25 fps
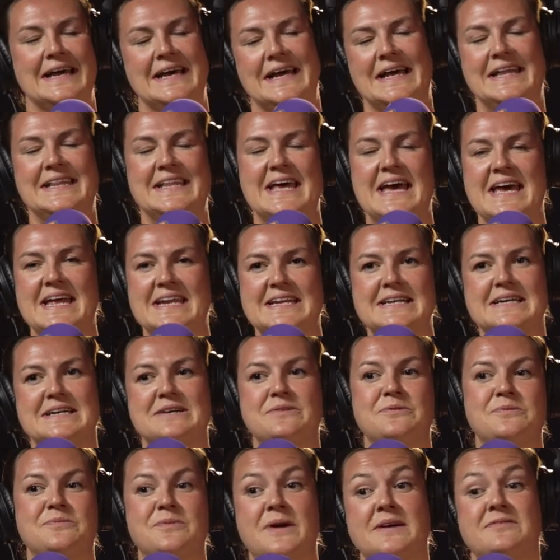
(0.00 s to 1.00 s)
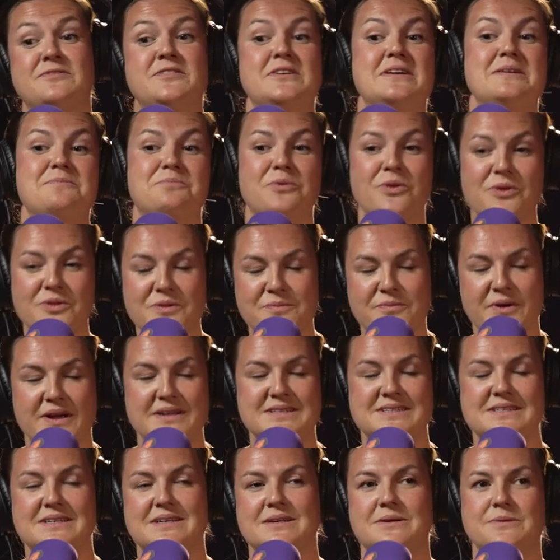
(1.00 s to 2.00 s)
And then after he brought them back
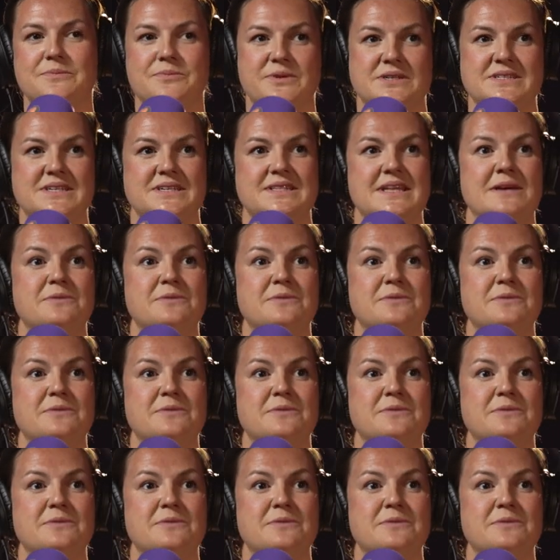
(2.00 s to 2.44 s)
to Britain,